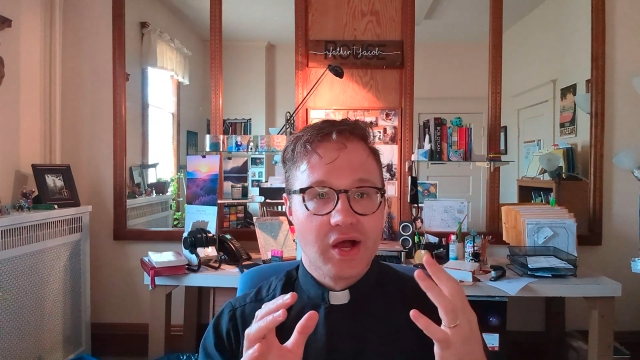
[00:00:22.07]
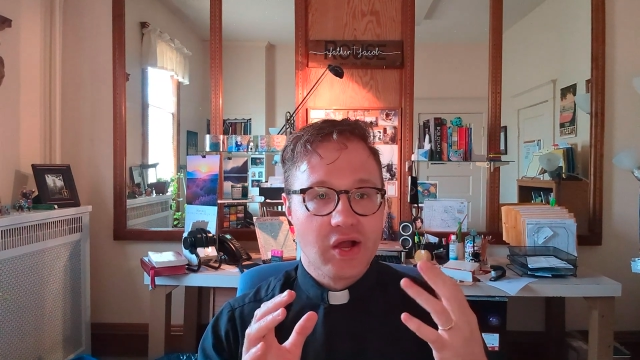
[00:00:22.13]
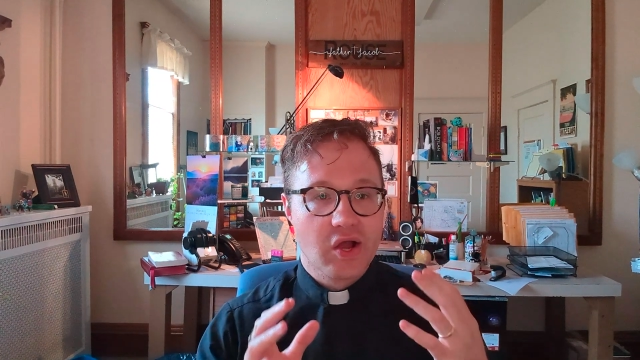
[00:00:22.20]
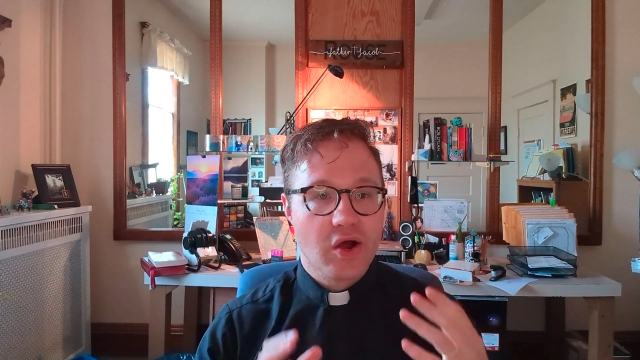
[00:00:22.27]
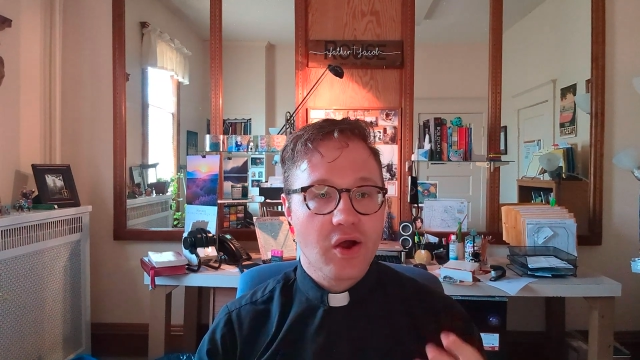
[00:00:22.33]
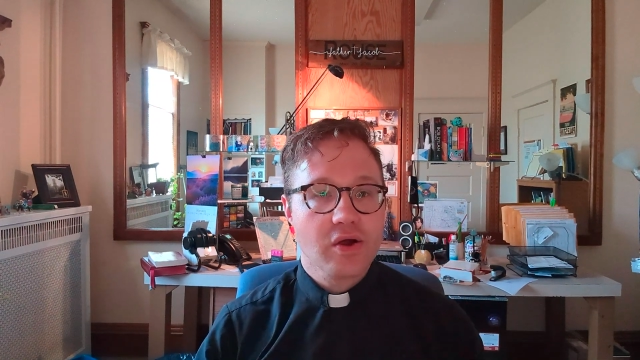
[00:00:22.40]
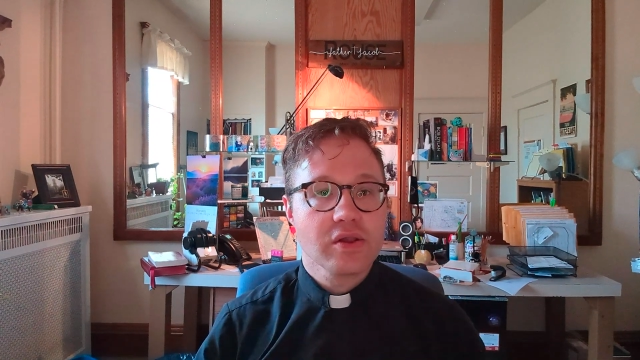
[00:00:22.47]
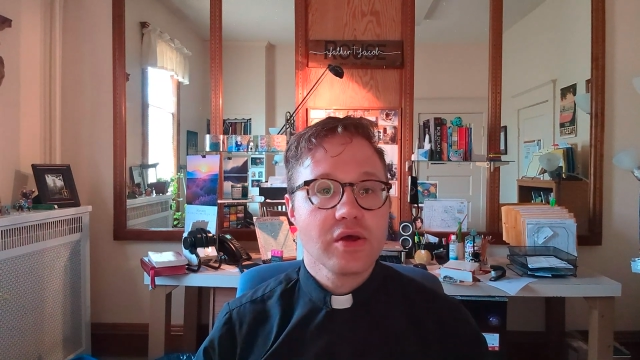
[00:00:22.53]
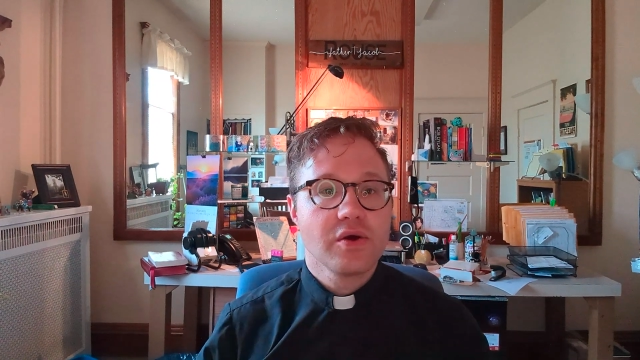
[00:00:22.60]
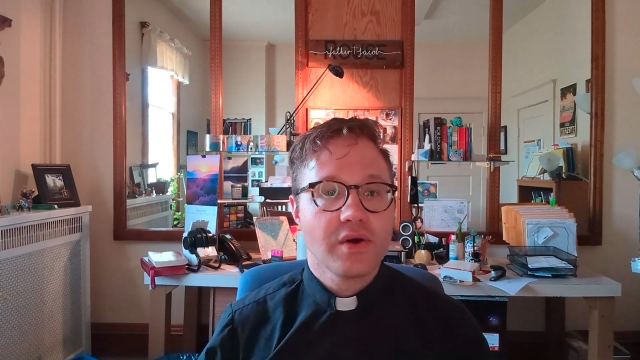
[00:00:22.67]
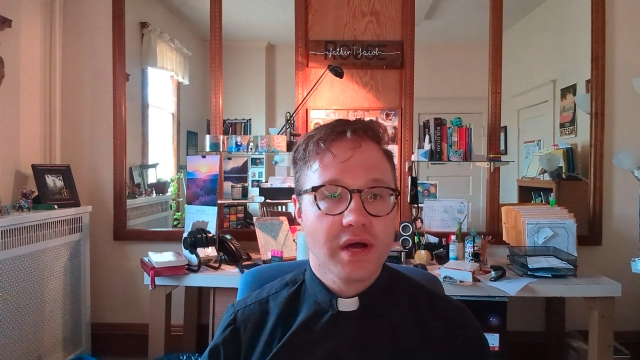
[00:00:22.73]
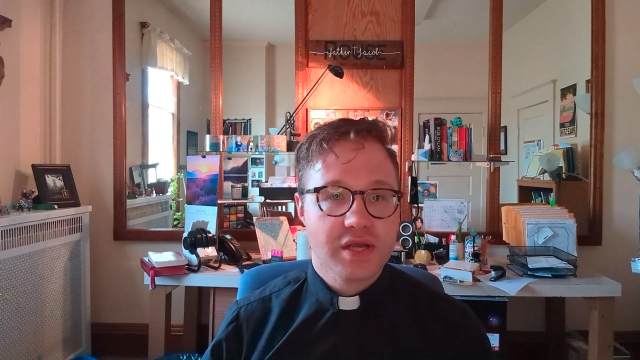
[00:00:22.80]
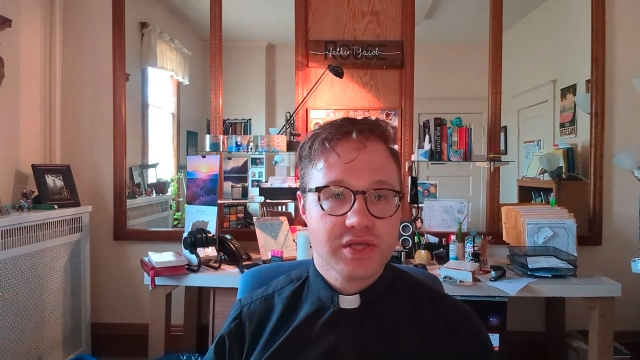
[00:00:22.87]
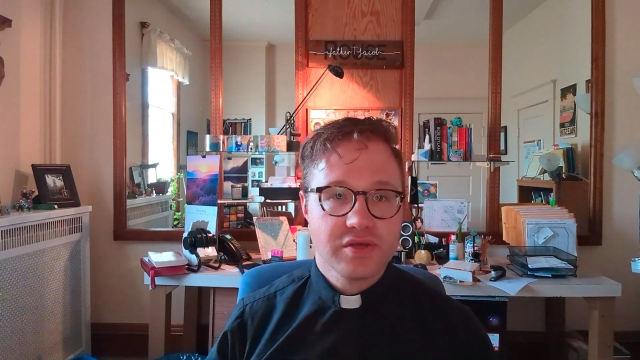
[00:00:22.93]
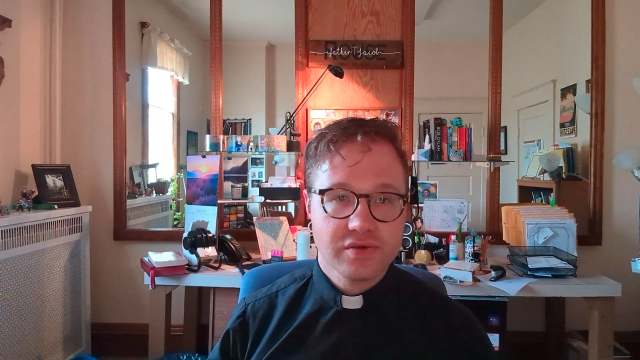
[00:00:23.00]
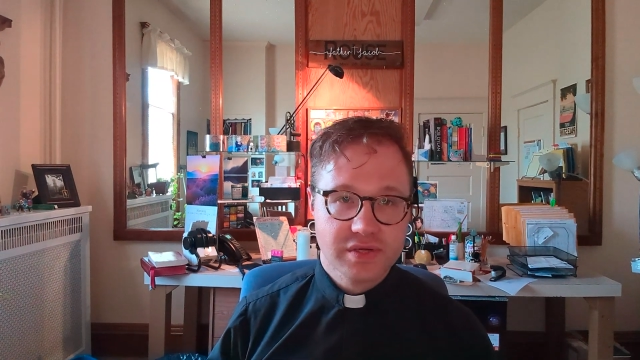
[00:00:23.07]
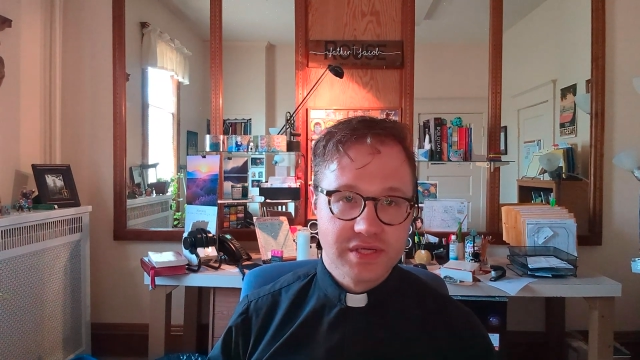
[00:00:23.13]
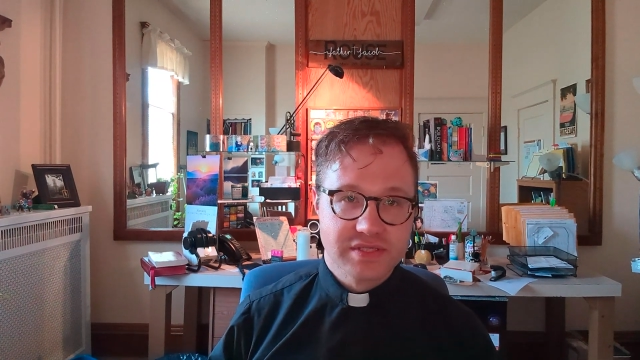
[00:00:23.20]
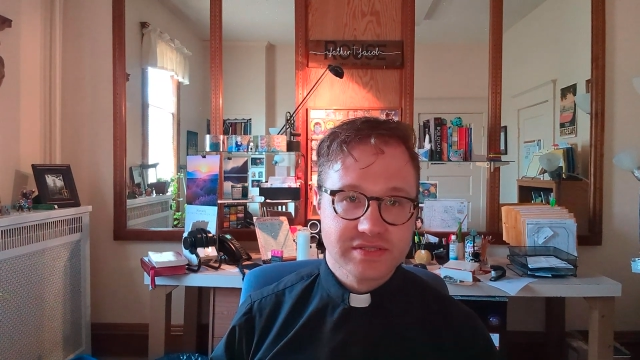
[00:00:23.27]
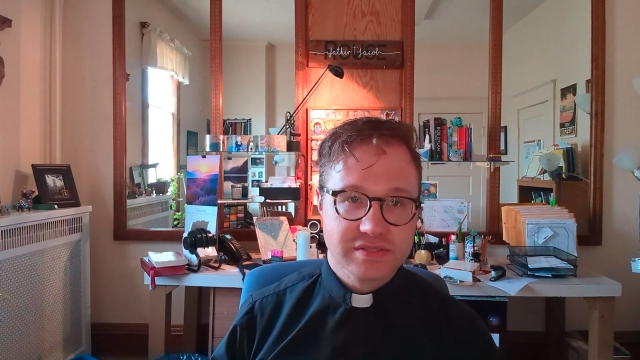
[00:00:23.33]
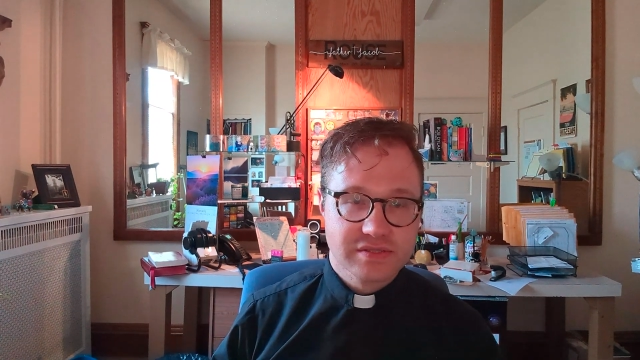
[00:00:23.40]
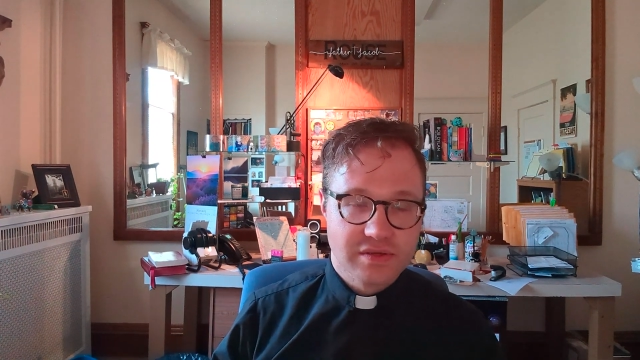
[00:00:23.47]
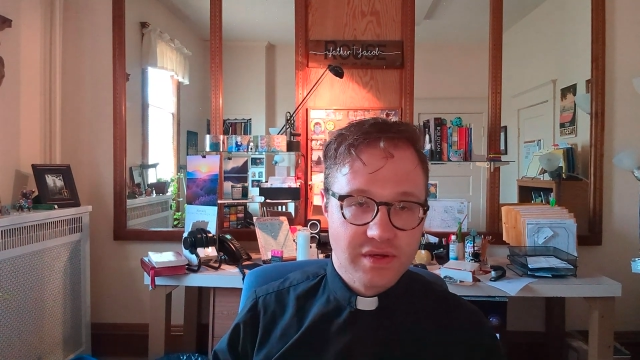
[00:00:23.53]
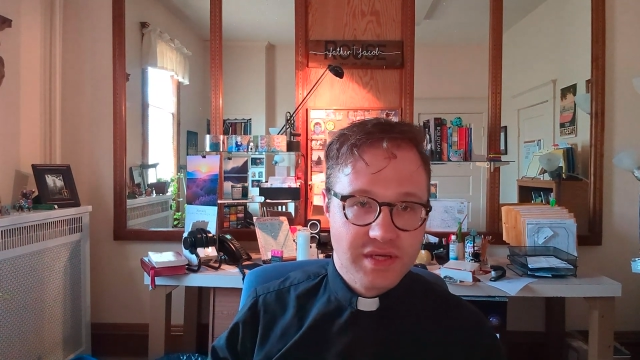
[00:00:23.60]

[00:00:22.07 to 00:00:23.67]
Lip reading: Carlo Acutis